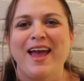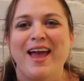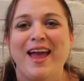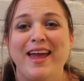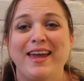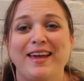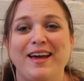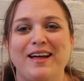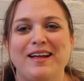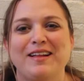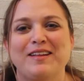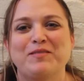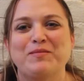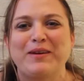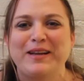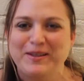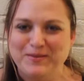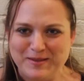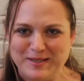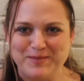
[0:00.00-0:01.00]
Hey y'all,
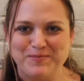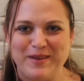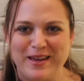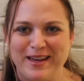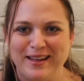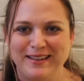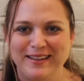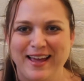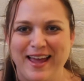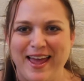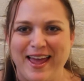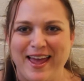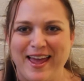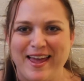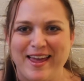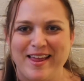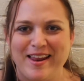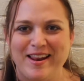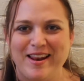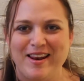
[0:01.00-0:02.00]
my name is Mel
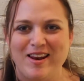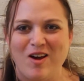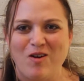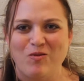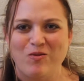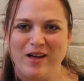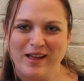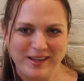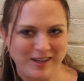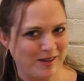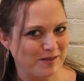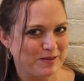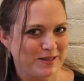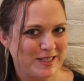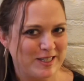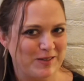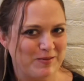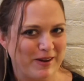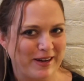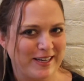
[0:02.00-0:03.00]
and welcome
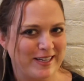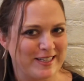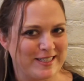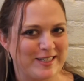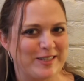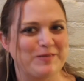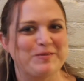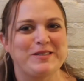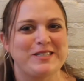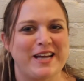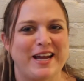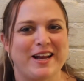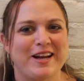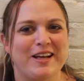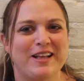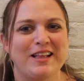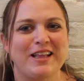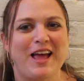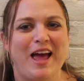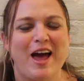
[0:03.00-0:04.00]
to my YouTube
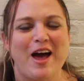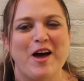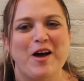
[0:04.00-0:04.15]
channel.